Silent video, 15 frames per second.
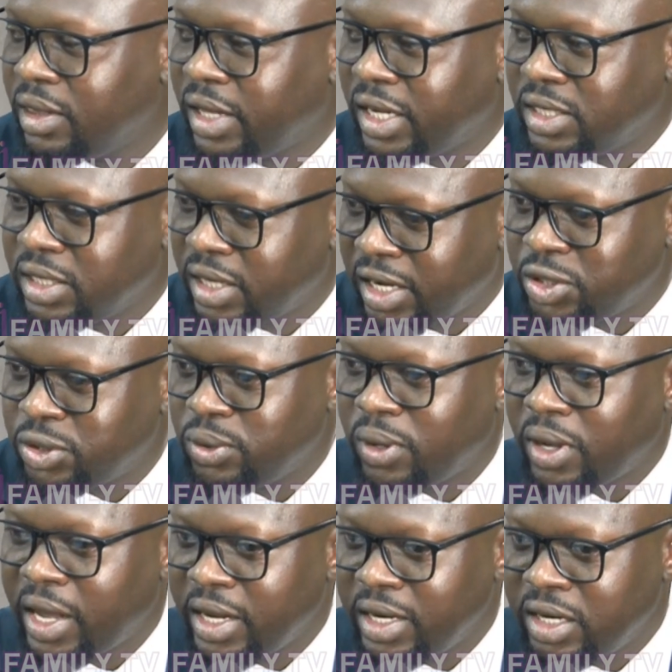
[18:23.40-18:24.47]
That
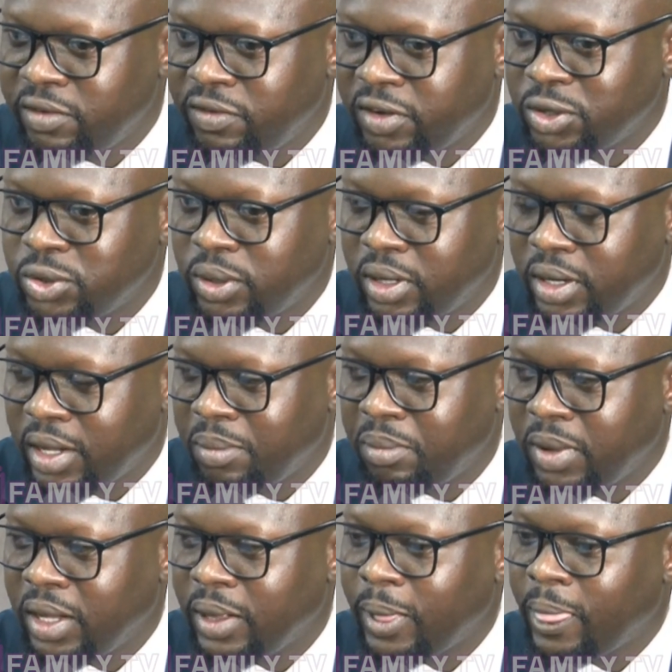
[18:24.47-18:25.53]
national identification
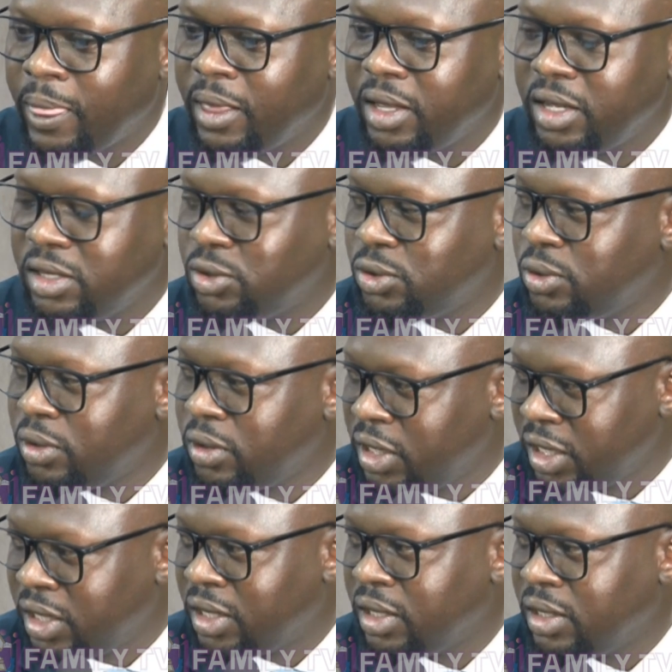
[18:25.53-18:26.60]
number is
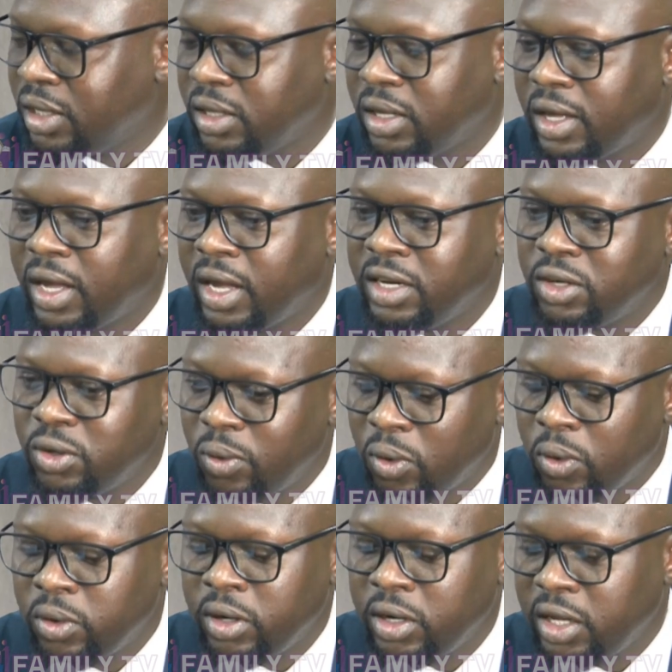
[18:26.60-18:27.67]
unique and
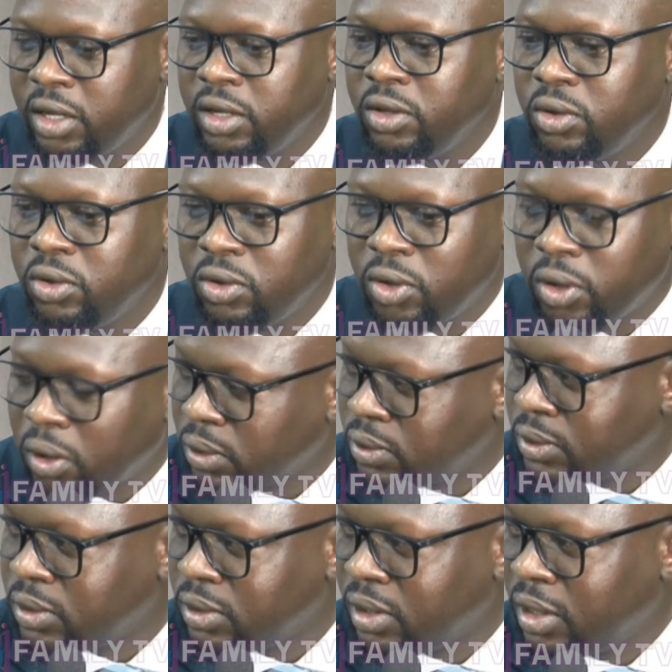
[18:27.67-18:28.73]
only
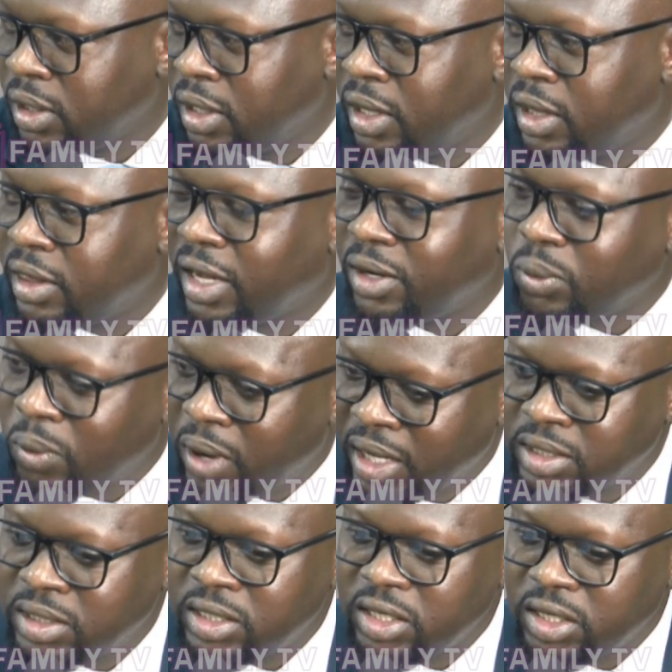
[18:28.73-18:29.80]
yours. That
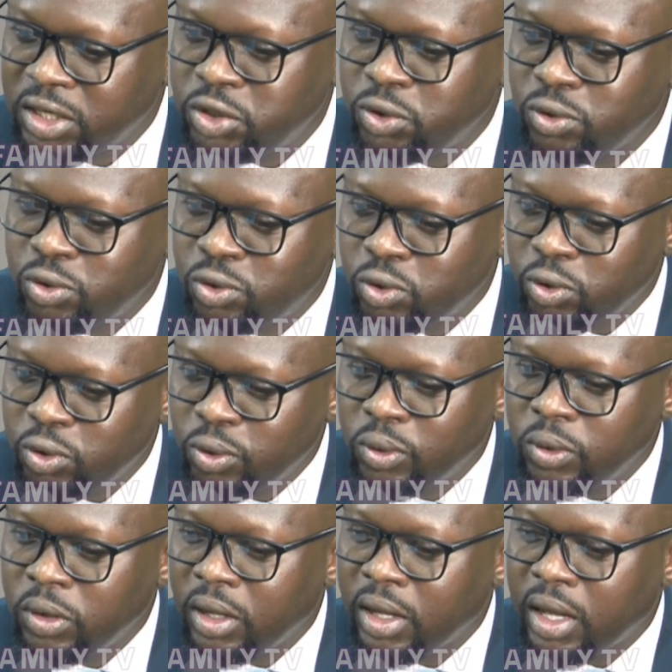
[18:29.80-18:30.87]
once issued to
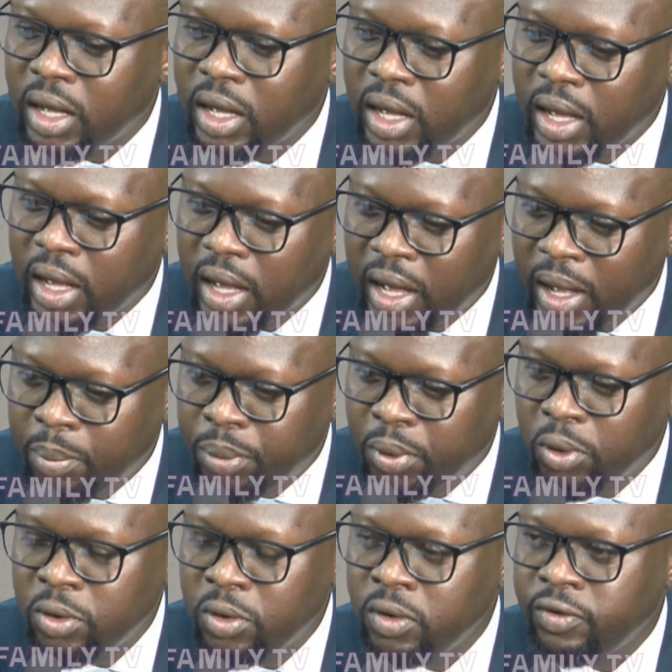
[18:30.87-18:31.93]
you
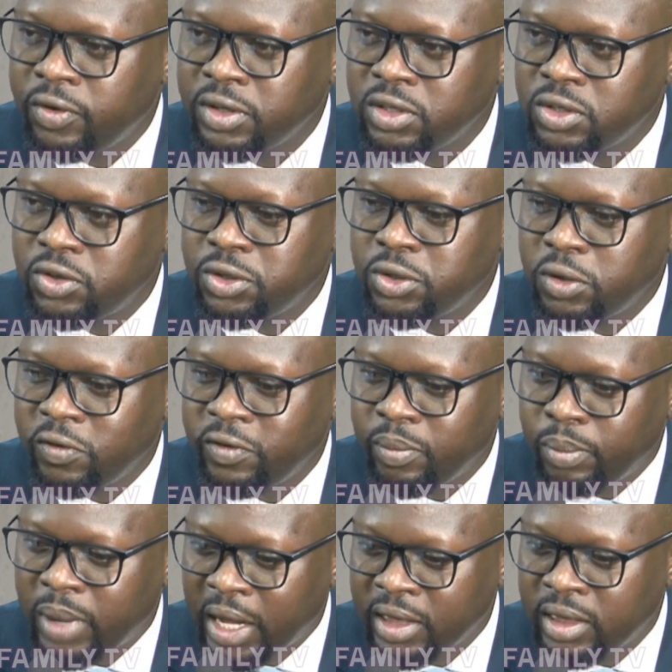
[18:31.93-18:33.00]
upon registration of a
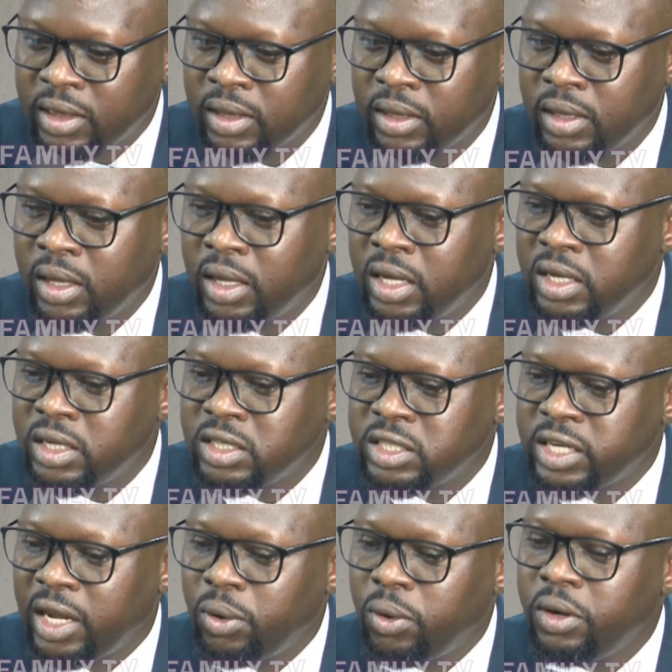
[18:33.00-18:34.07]
birth,
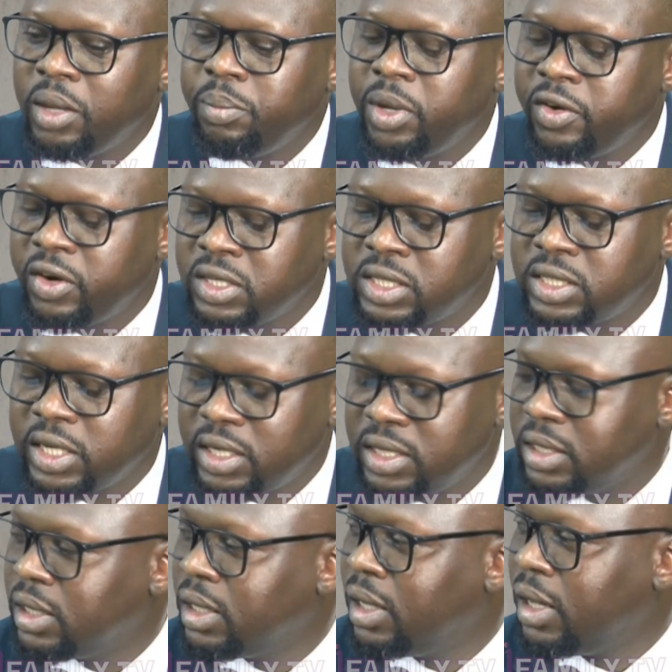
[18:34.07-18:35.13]
shall only be
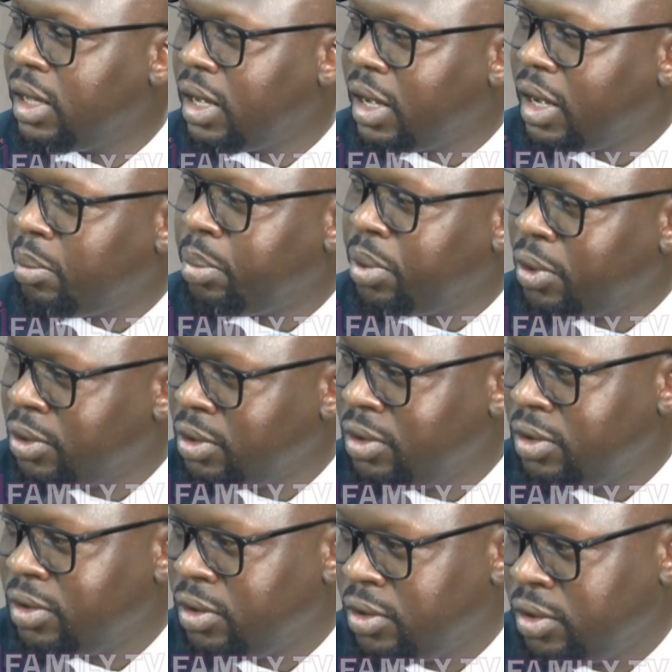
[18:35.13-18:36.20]
rested
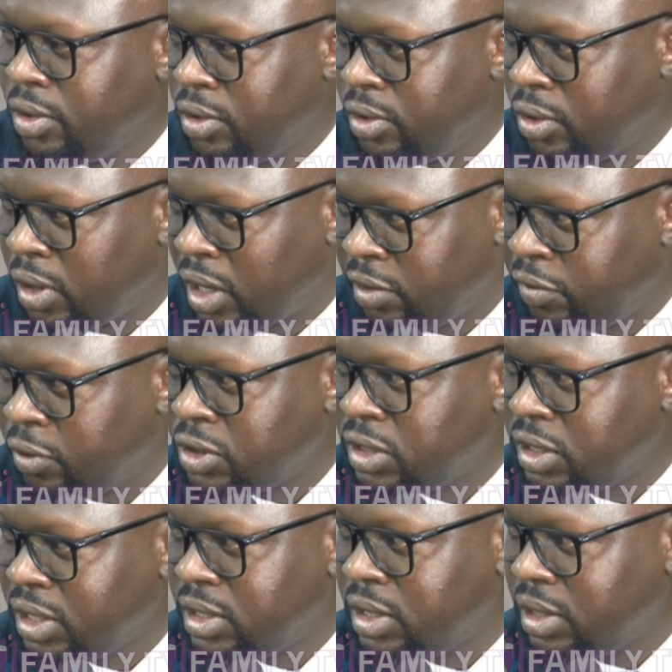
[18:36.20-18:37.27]
upon your
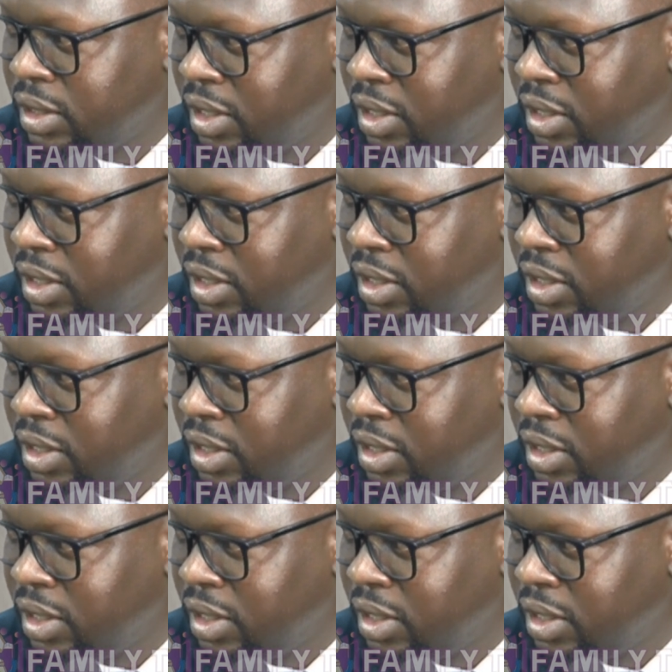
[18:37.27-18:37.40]
unfortunate